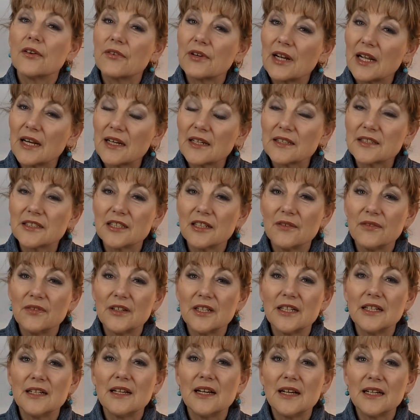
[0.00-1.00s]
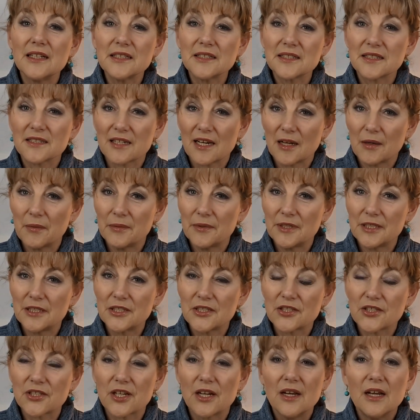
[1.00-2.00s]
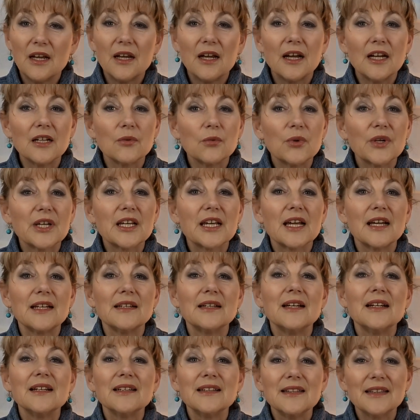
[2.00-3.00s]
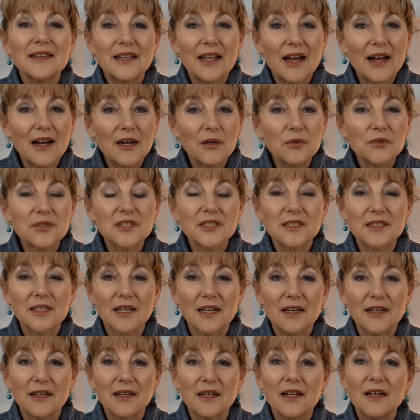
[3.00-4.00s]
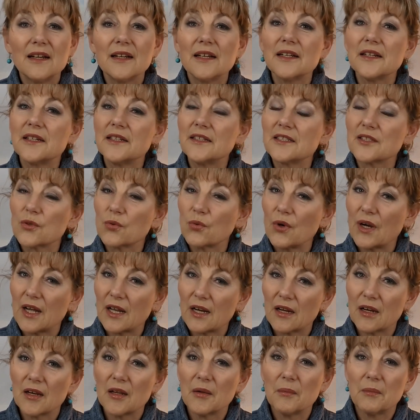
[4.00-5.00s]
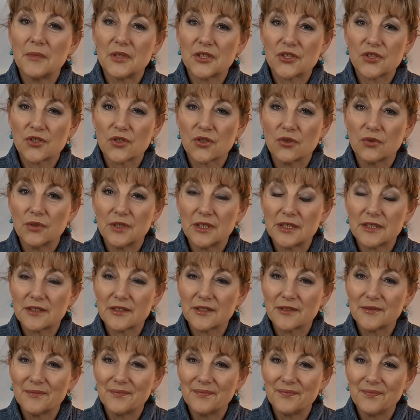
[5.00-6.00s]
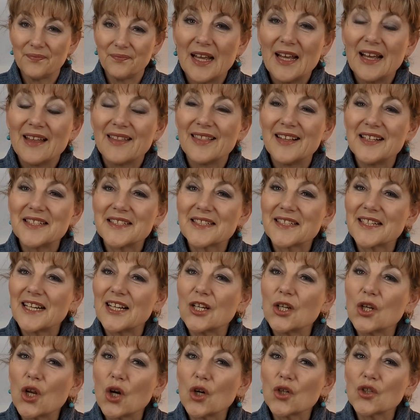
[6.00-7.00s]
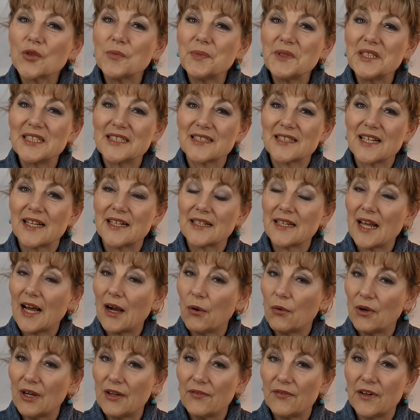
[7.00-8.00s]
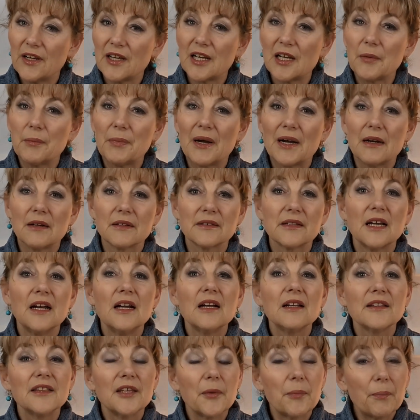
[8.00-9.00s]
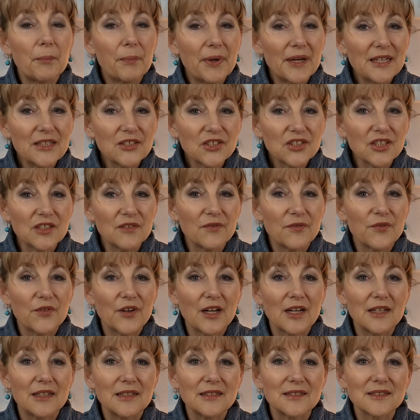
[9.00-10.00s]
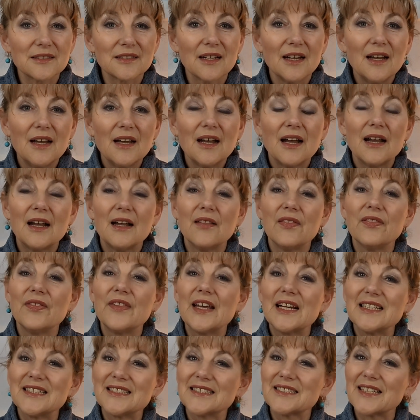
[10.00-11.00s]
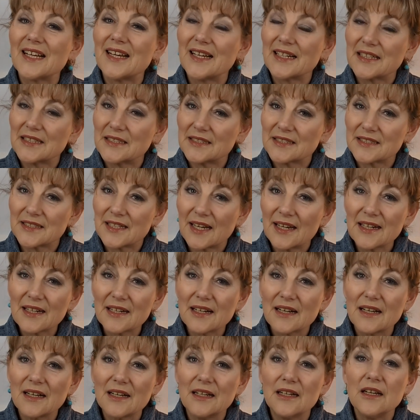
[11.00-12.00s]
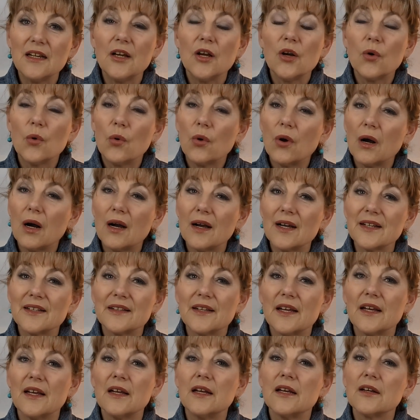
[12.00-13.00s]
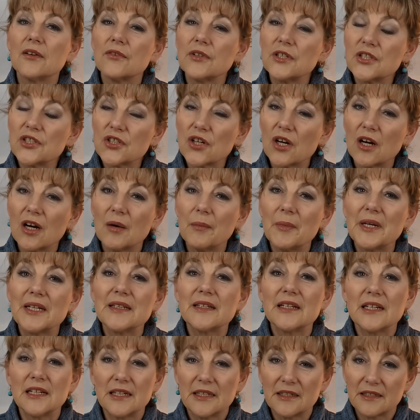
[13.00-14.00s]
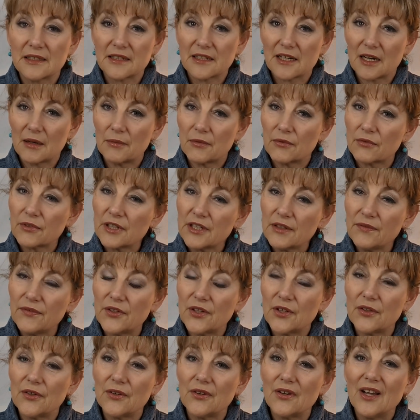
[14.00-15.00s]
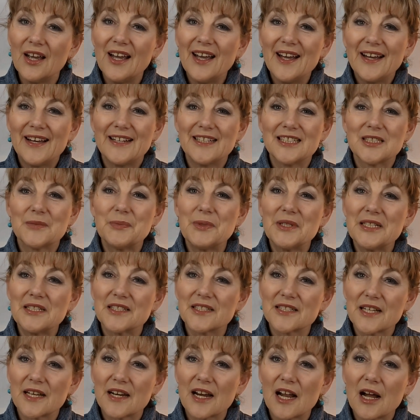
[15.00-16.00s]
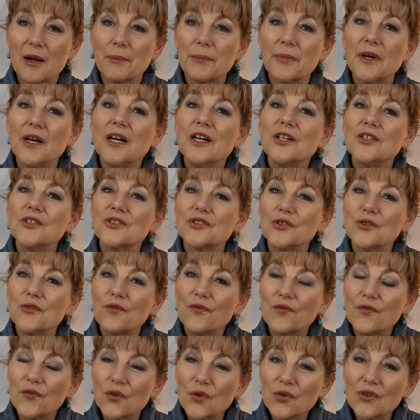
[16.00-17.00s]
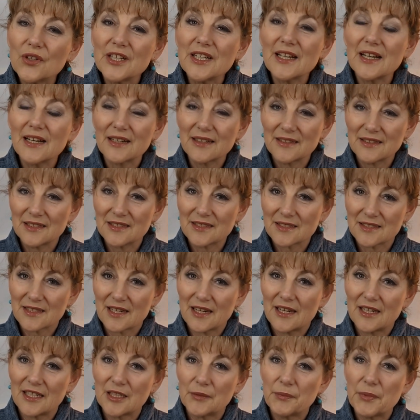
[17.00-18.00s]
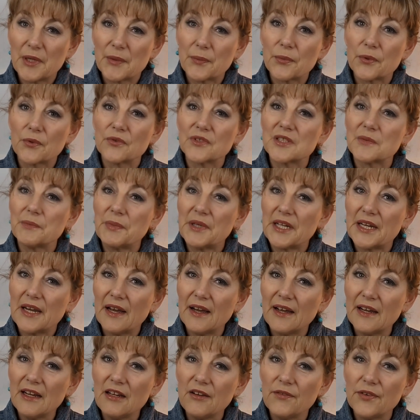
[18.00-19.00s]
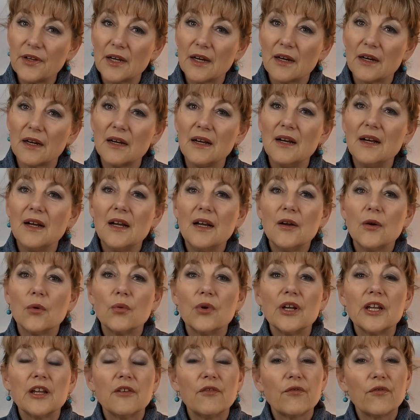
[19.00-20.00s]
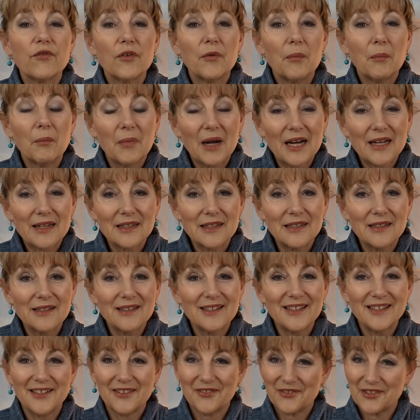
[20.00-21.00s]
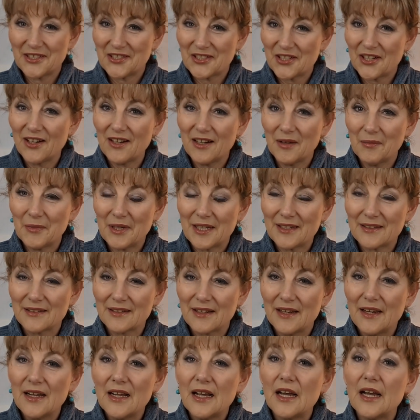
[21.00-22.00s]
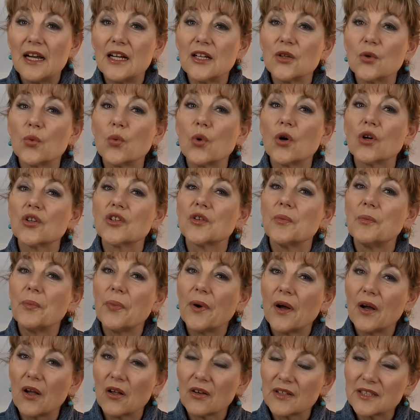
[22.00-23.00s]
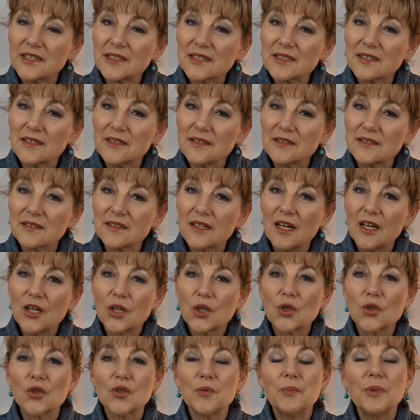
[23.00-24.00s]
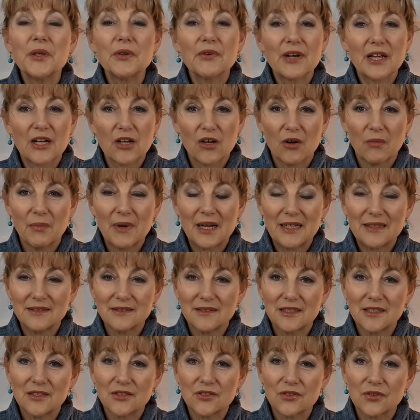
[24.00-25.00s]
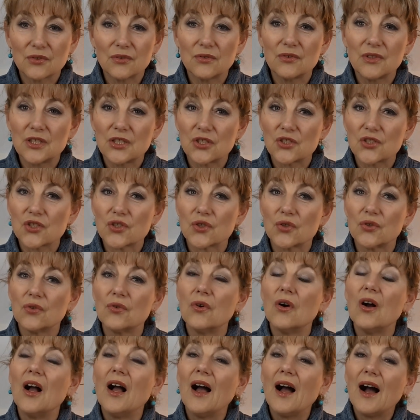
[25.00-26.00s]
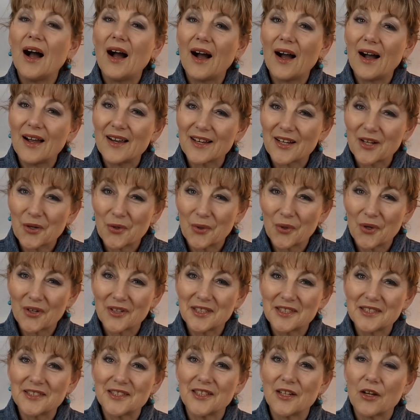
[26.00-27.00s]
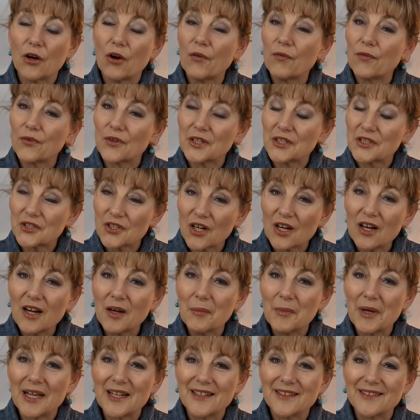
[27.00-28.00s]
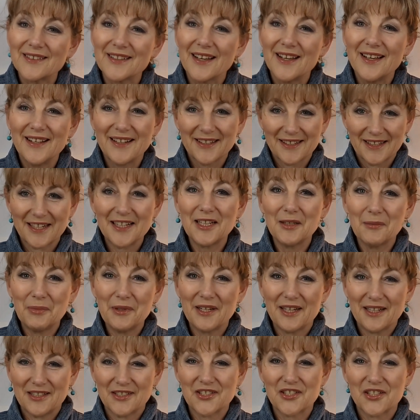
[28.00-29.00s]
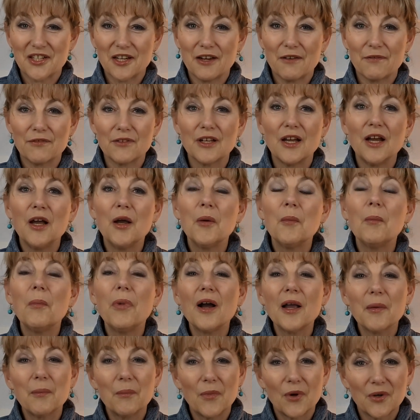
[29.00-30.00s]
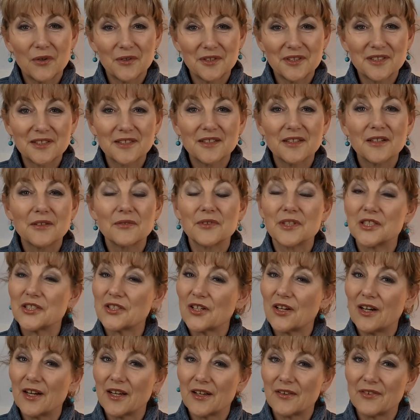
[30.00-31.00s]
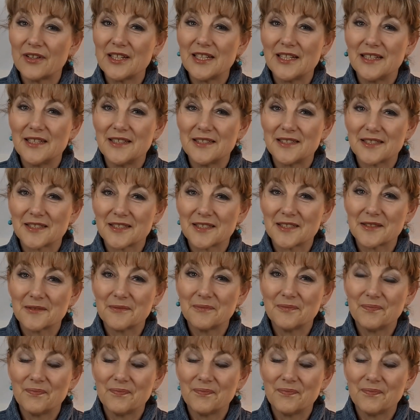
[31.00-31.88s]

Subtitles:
relatively established, and we can now say it is well matured. This cannot be said, however, about the pension phase, and that's exactly why the retirement income review has been set up to fully understand people's behavior with money in retirement and what policies could be recommended to ensure high quality of retirement can be achieved by most retirees.